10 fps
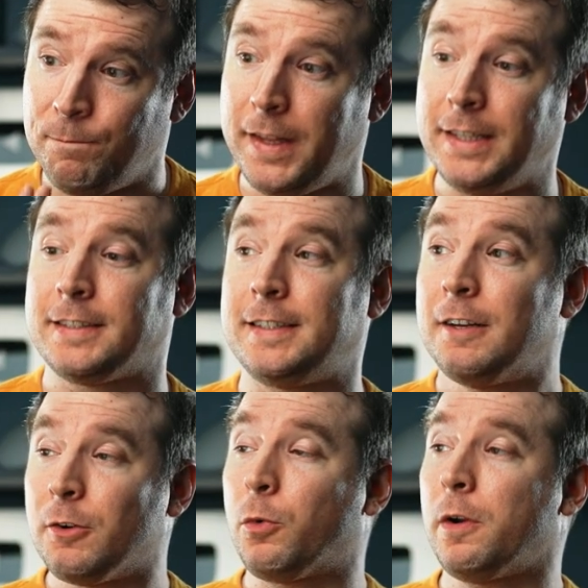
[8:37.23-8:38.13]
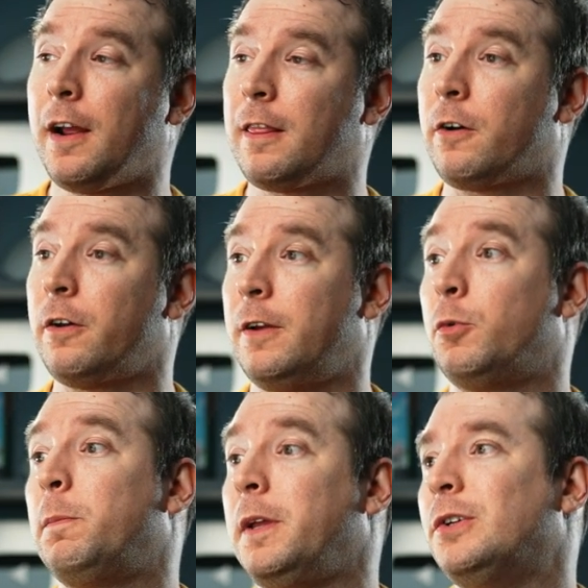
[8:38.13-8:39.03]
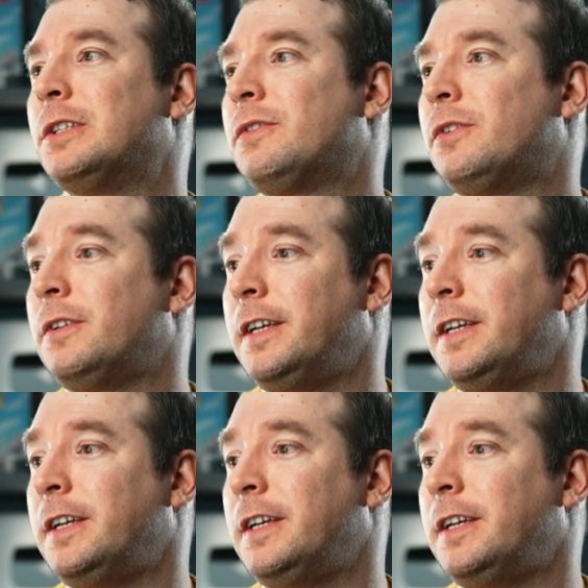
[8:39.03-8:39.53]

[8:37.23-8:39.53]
Instead, what I thought would be useful